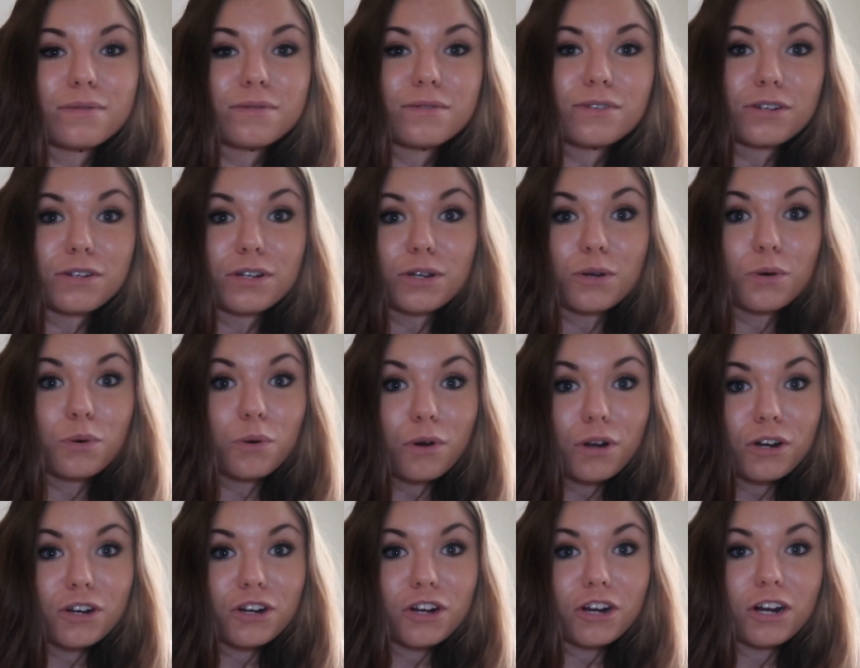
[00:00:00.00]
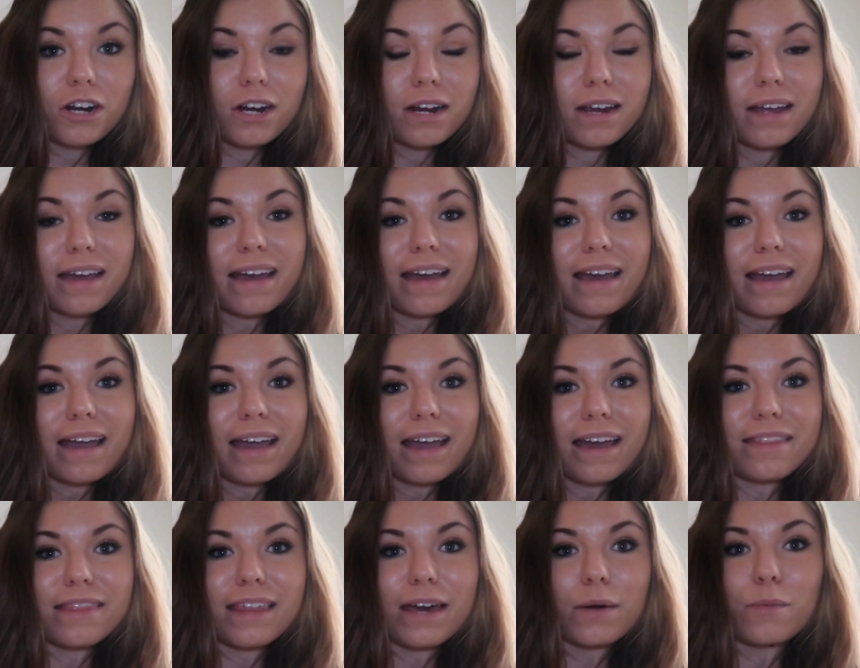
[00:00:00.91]
turn a corner,
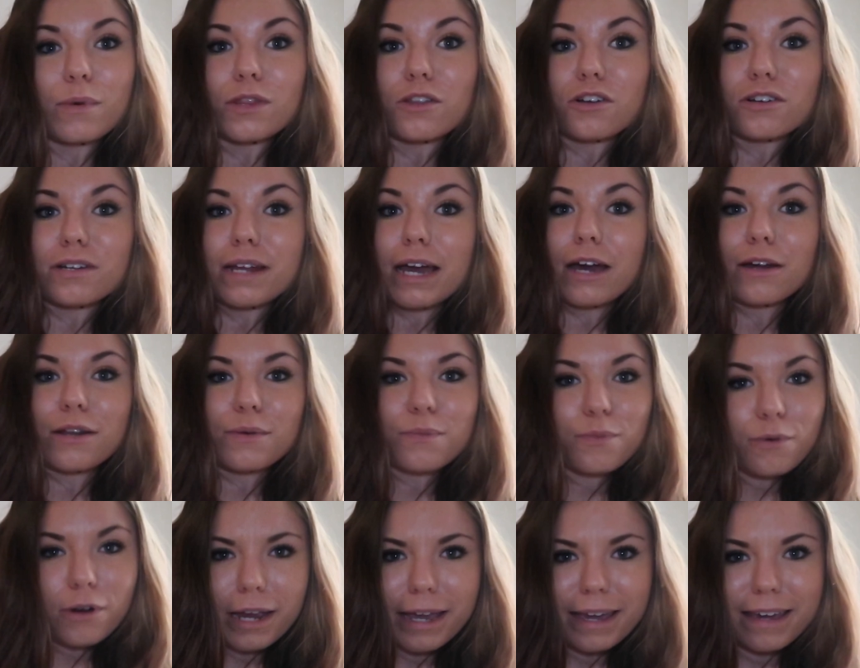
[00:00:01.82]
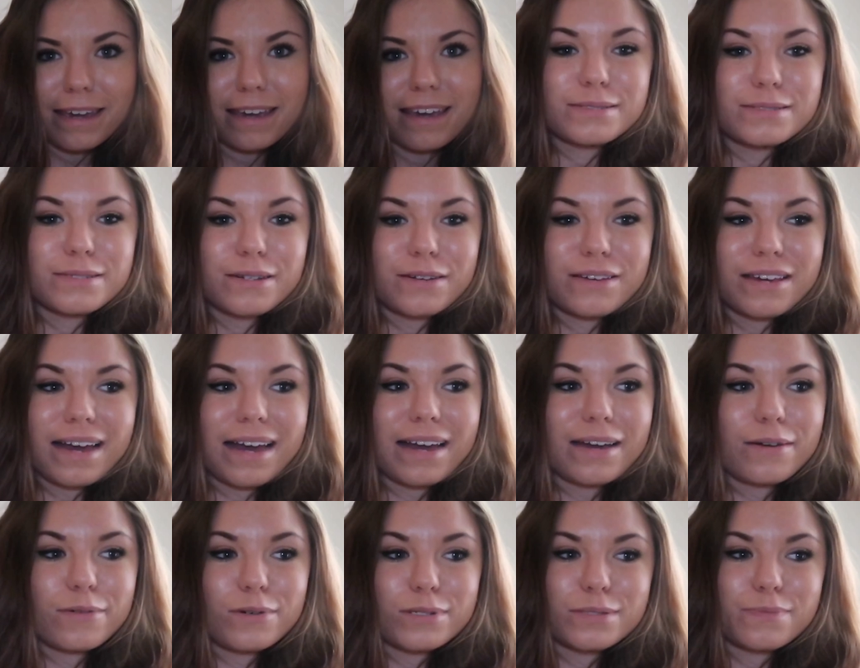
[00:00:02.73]
and then we learn how to brake. So
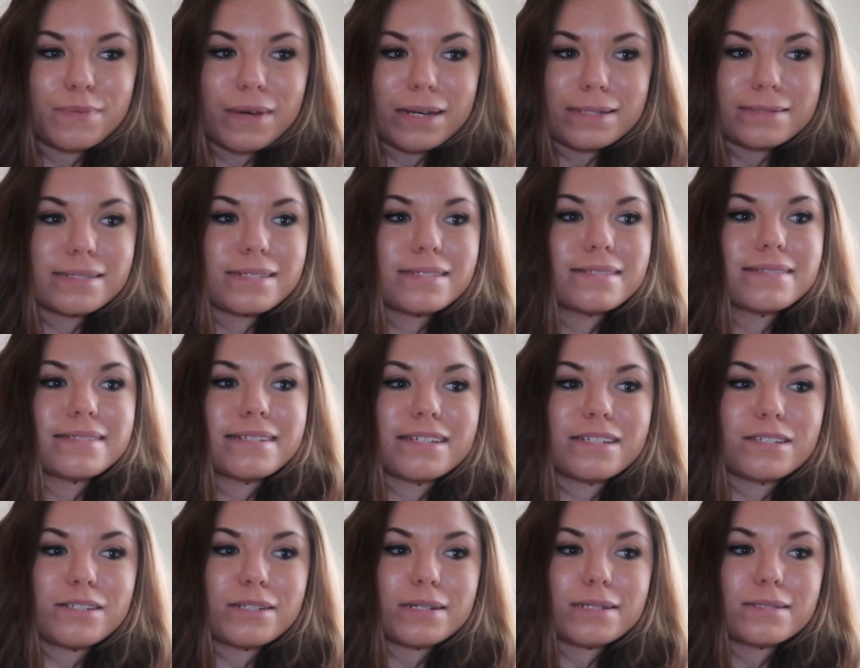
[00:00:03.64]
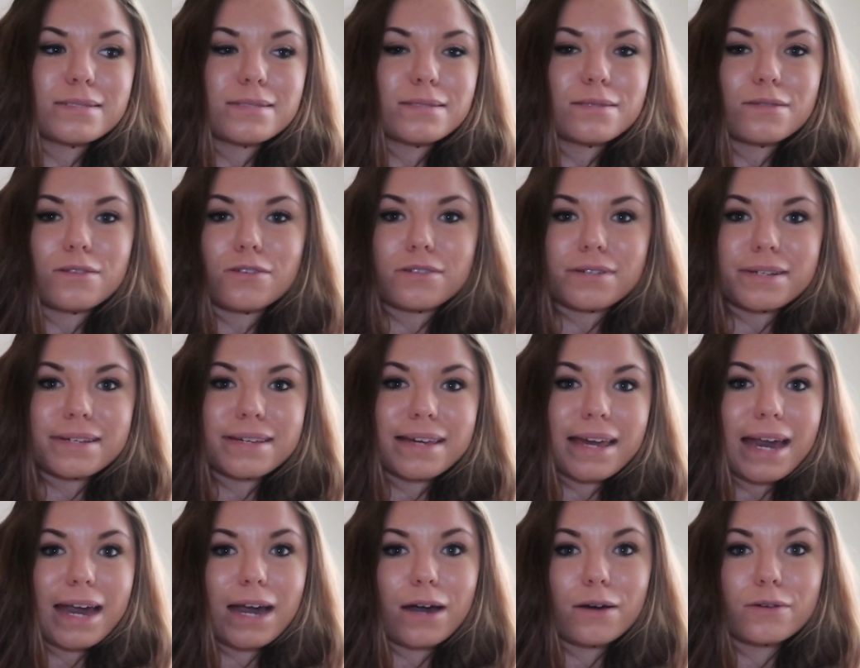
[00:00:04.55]
yeah, it was basically just
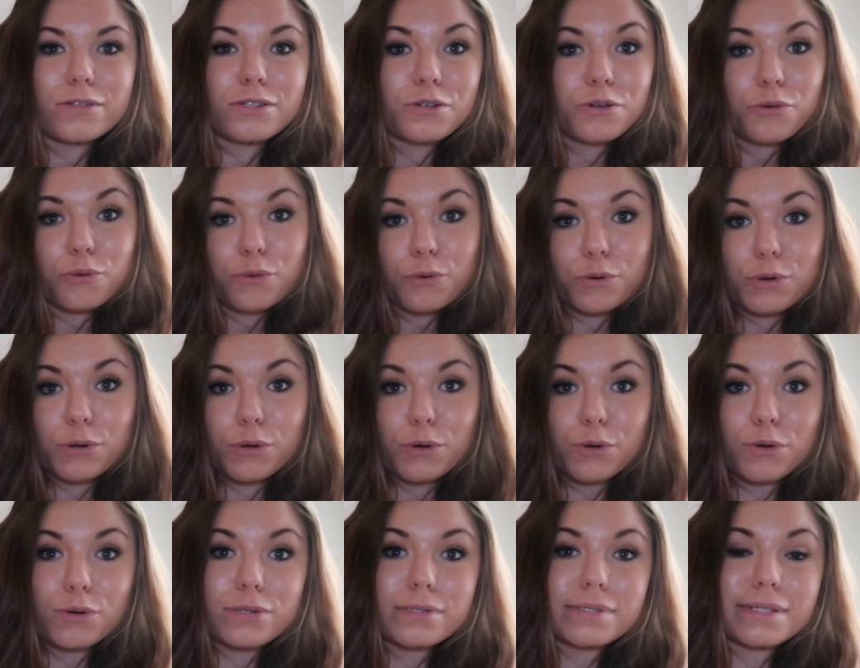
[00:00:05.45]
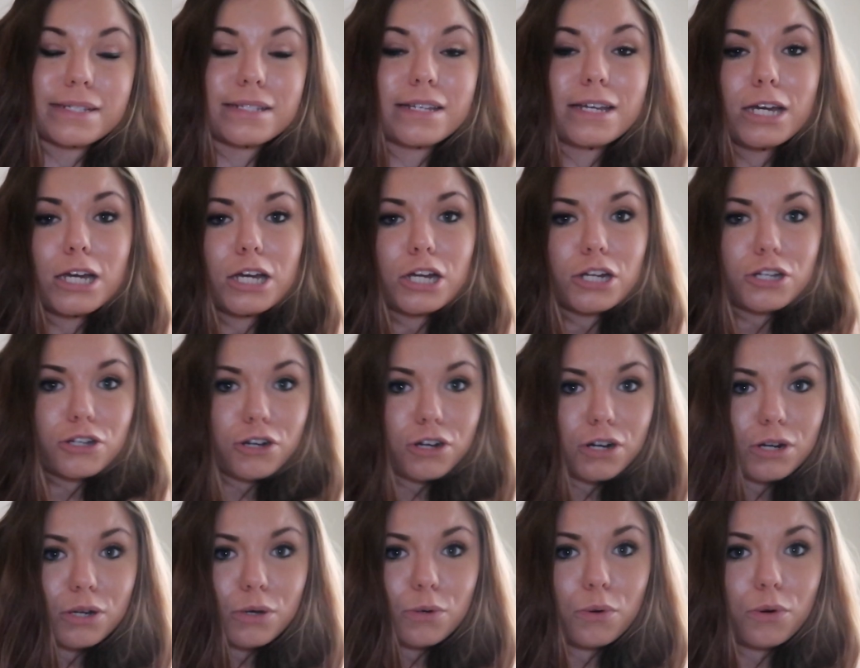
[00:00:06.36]
learning how to cruise and
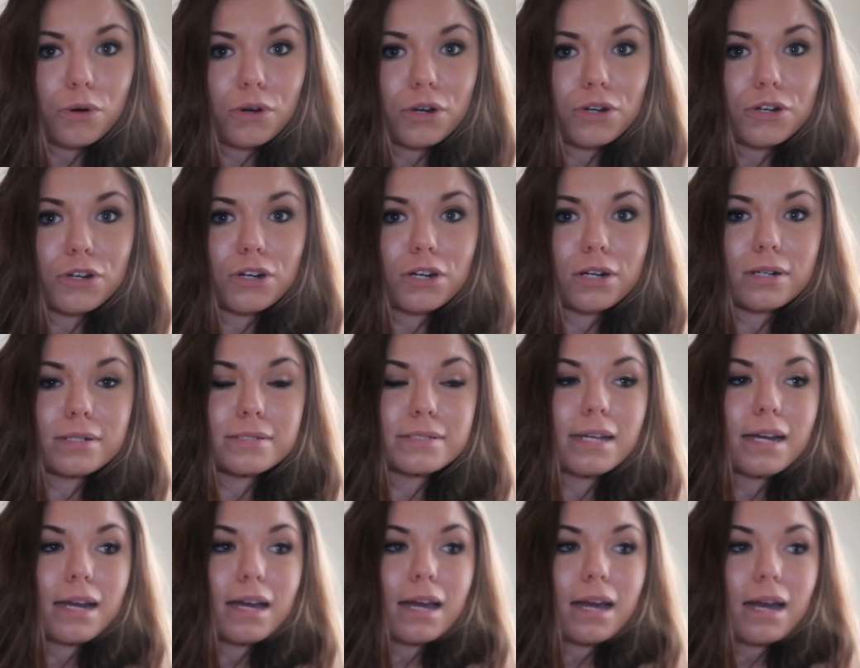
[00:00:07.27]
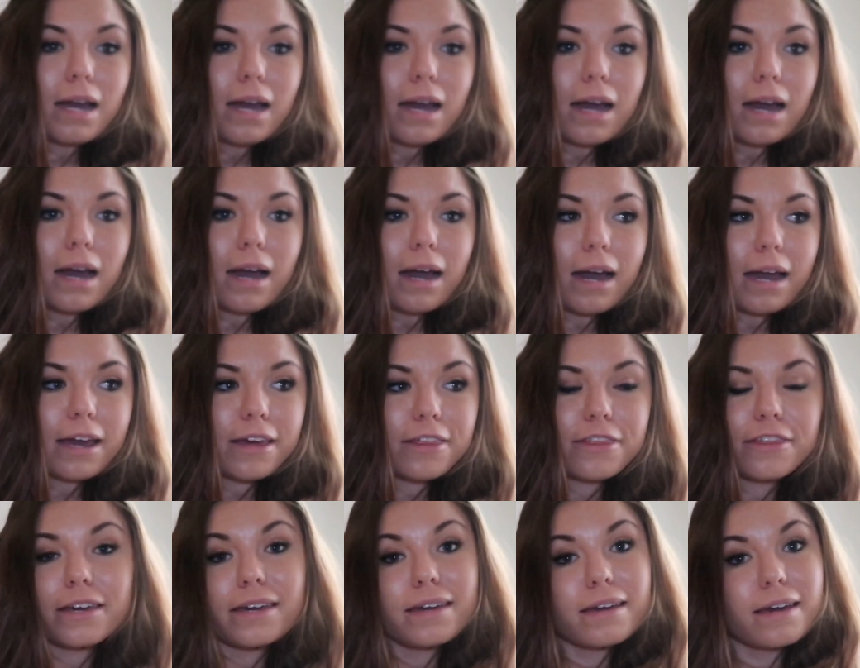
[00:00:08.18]
turn corners. I
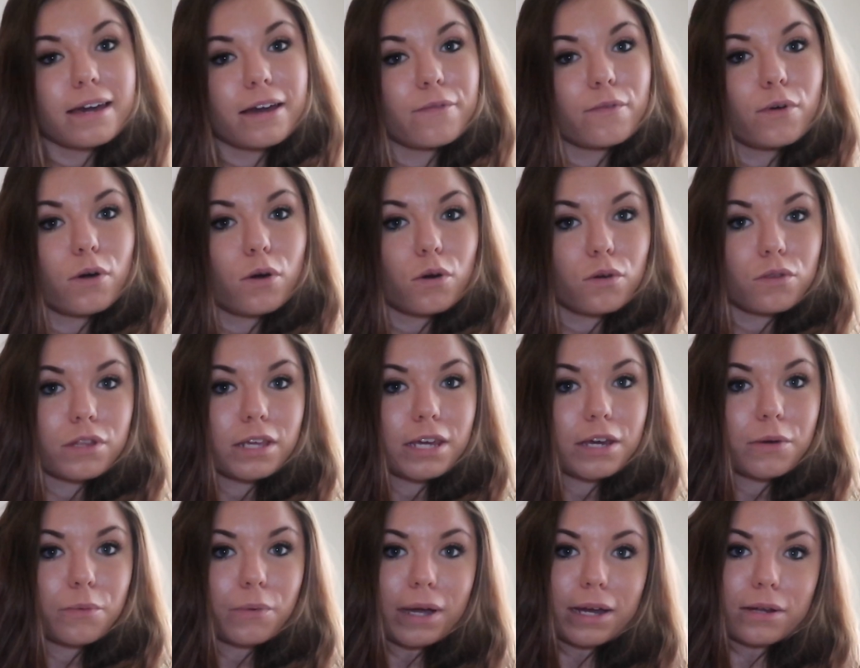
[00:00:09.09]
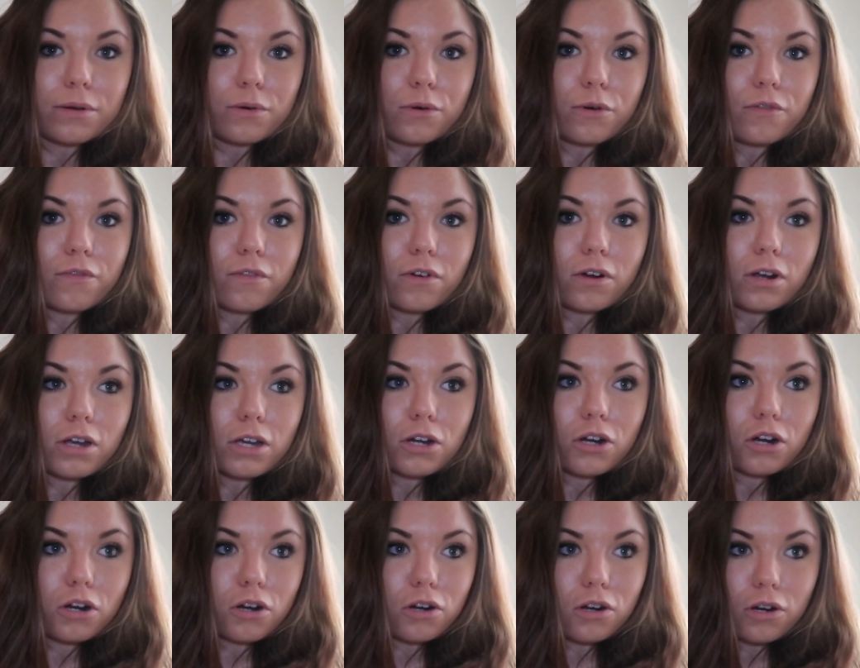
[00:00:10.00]
think I've only ran over a
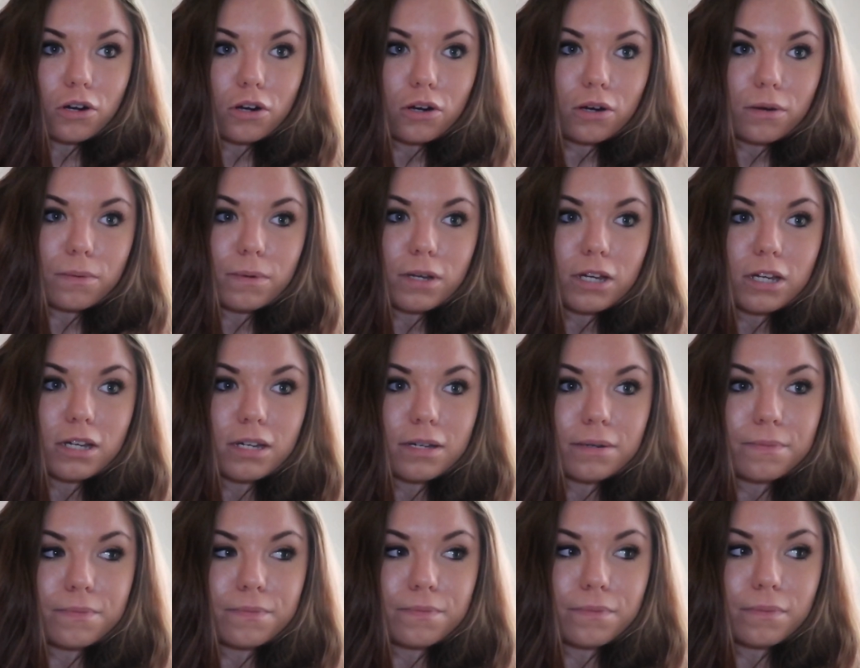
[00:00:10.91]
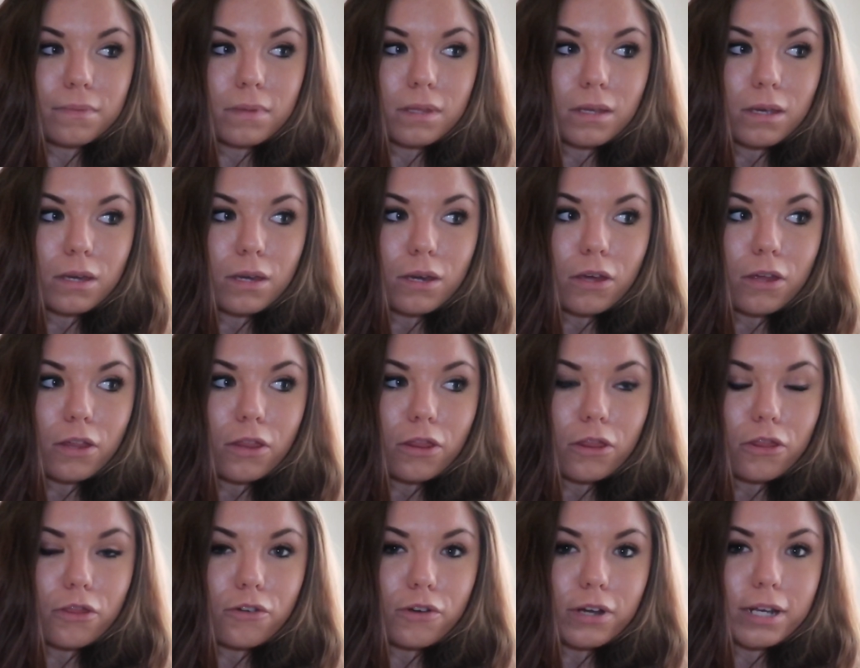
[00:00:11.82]
curb
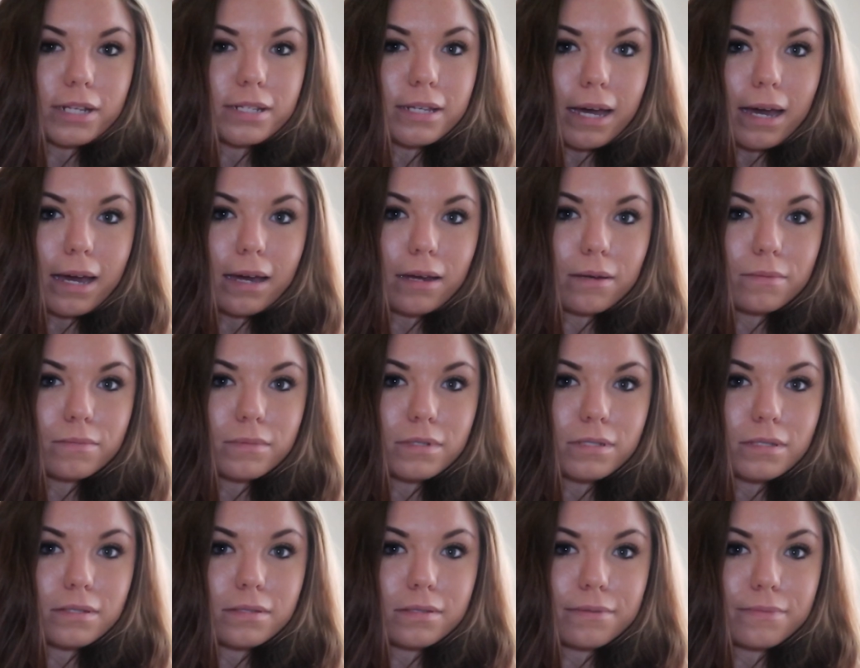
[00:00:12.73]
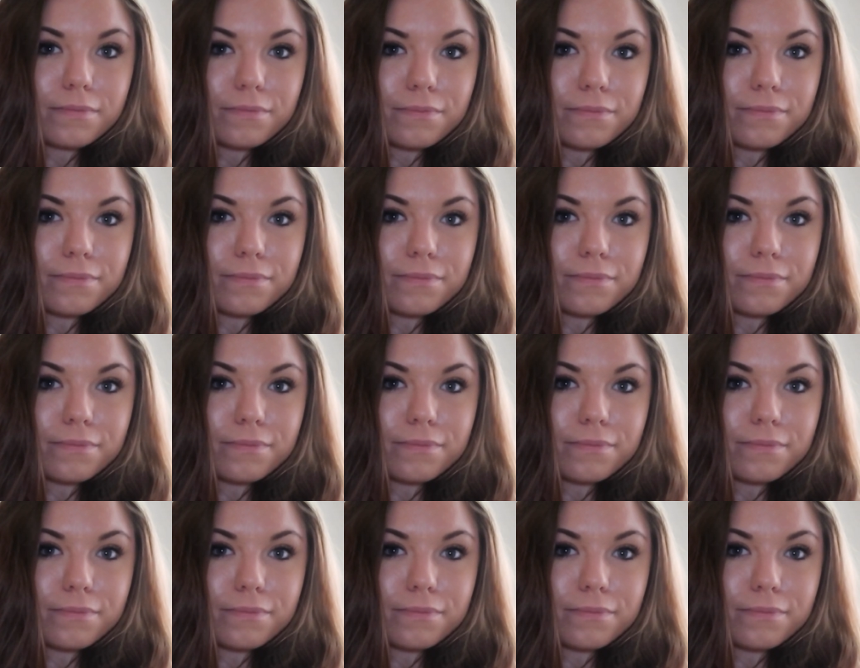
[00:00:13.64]
3 times